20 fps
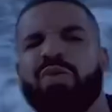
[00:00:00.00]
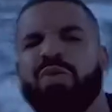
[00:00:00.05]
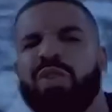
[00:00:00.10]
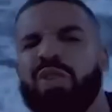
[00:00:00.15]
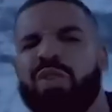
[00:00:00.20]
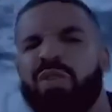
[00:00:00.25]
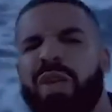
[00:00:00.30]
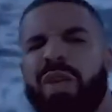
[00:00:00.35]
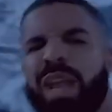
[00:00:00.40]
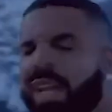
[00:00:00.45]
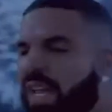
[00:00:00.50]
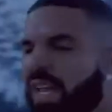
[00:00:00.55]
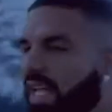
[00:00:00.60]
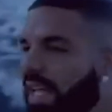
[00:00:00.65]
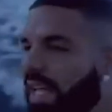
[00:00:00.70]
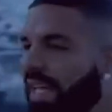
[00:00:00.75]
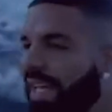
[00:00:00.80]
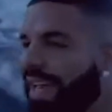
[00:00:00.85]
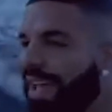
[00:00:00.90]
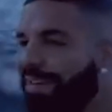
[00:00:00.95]
Drake
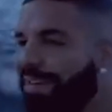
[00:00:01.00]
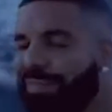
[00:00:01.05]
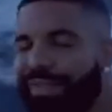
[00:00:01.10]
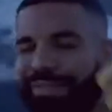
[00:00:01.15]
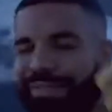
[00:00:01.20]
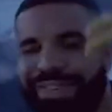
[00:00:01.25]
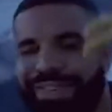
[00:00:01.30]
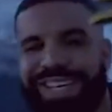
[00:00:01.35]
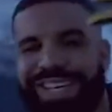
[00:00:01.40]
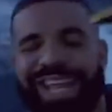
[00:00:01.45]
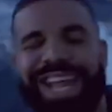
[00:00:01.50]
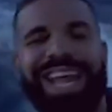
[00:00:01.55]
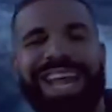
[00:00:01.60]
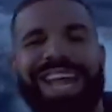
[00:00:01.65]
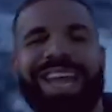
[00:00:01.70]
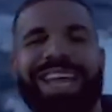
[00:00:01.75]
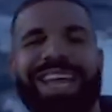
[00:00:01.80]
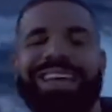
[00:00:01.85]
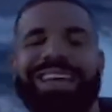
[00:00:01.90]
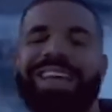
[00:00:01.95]
added three new
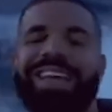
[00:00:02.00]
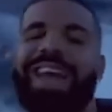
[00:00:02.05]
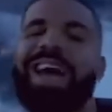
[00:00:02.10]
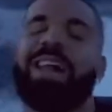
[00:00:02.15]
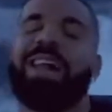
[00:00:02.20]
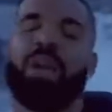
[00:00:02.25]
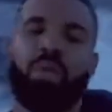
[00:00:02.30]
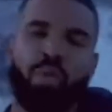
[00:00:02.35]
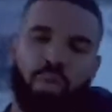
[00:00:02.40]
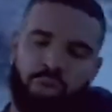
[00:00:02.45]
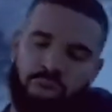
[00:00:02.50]
tattoos to his ink